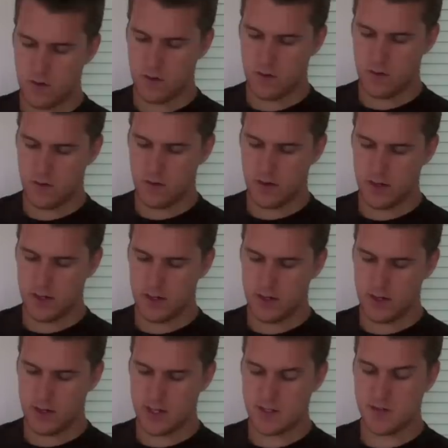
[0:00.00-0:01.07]

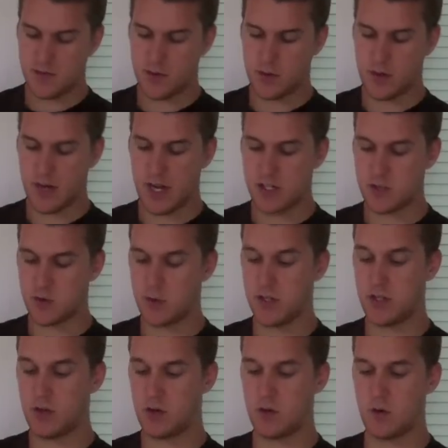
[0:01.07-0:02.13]
Alright, as for actual
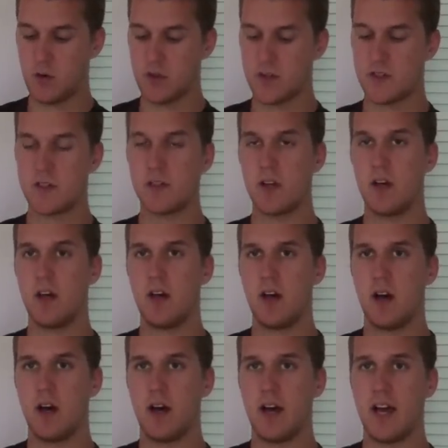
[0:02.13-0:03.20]
intercourse,
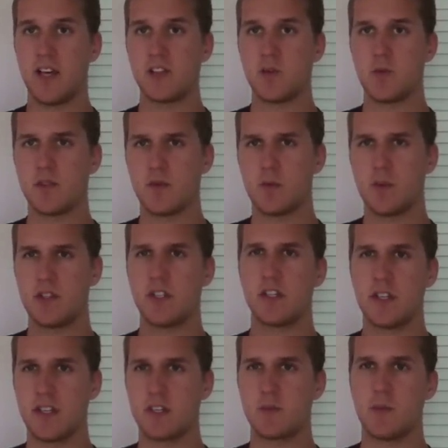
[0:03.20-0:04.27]
as it was
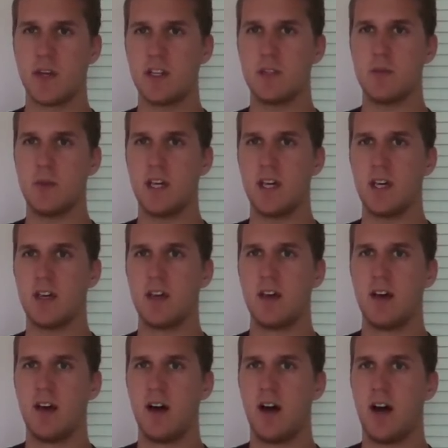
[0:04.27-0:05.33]
originally explained to me,
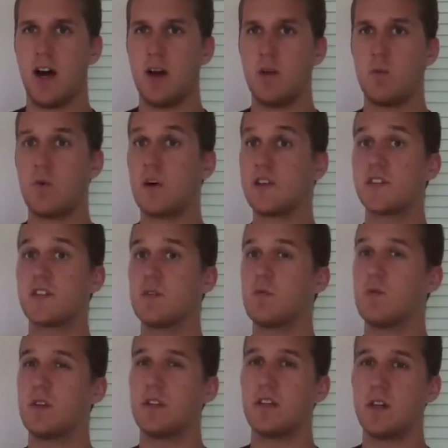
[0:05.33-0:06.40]
I wasn't
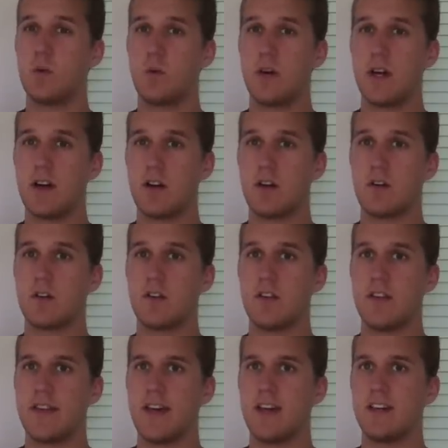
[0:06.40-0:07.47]
really aware
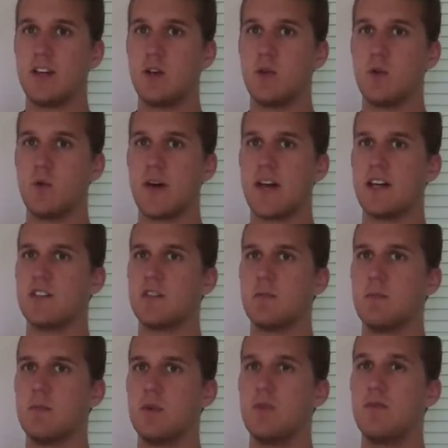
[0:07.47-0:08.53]
that you had to
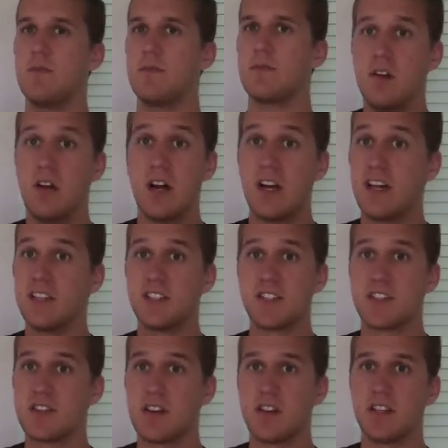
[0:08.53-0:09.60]
move. I
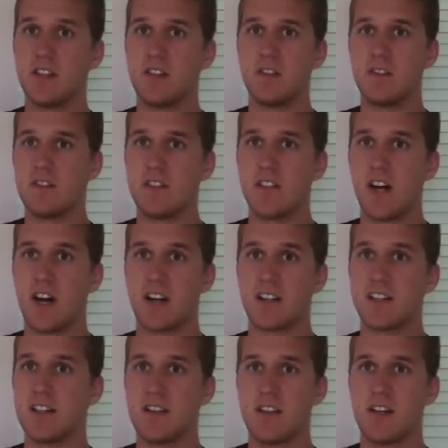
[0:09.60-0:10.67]
just thought you
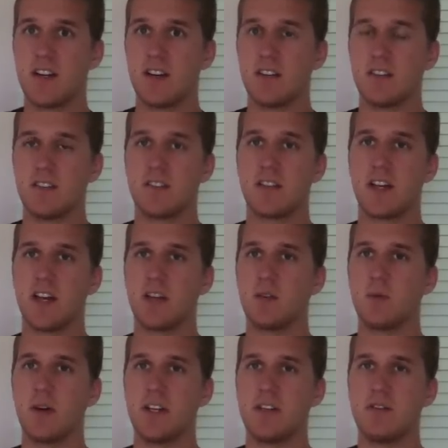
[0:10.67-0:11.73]
docked in there and kind
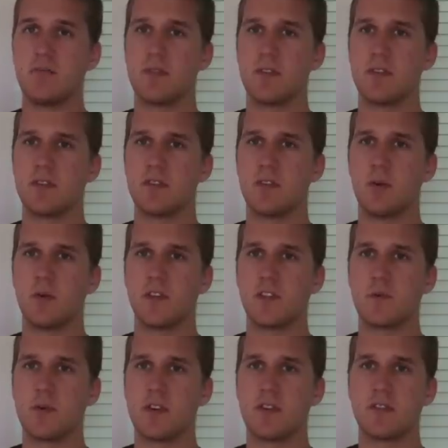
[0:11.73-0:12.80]
of waited for the Holy
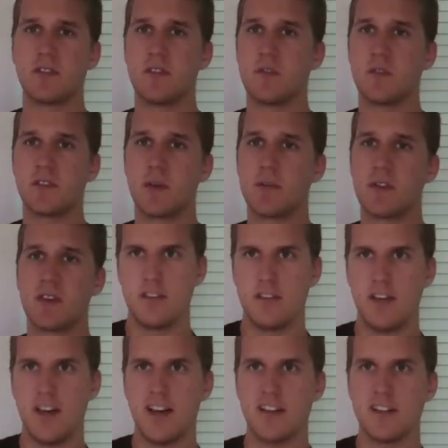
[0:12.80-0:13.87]
Spirit to do something.
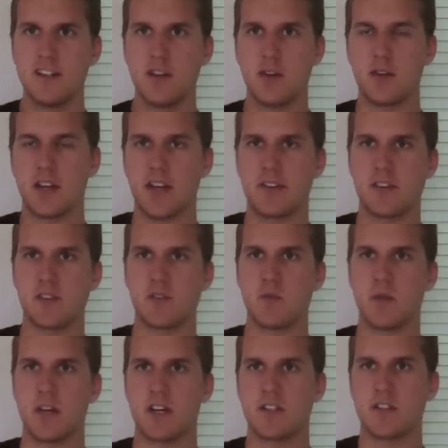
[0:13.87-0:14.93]
Yeah, I did go to Catholic
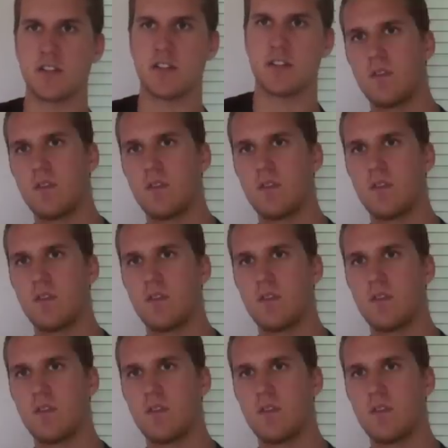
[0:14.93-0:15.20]
school, actually.